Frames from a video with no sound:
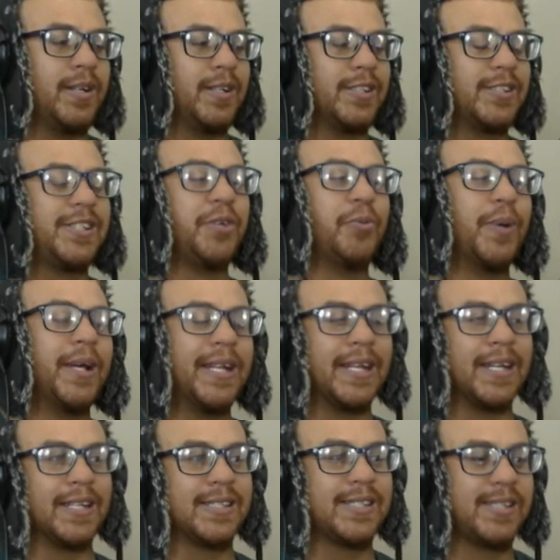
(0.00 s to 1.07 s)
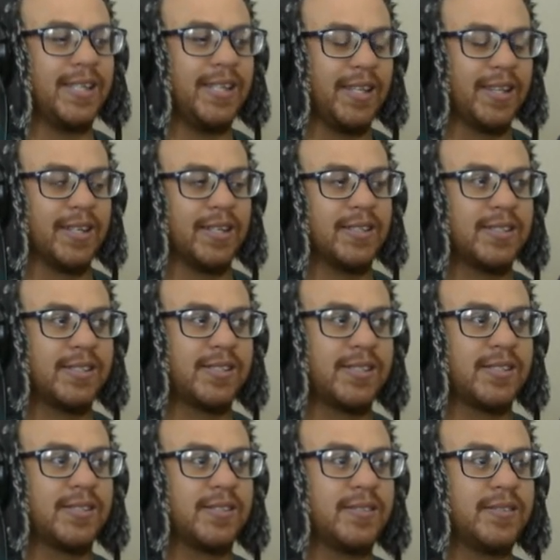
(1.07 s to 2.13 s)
See, we didn't see this.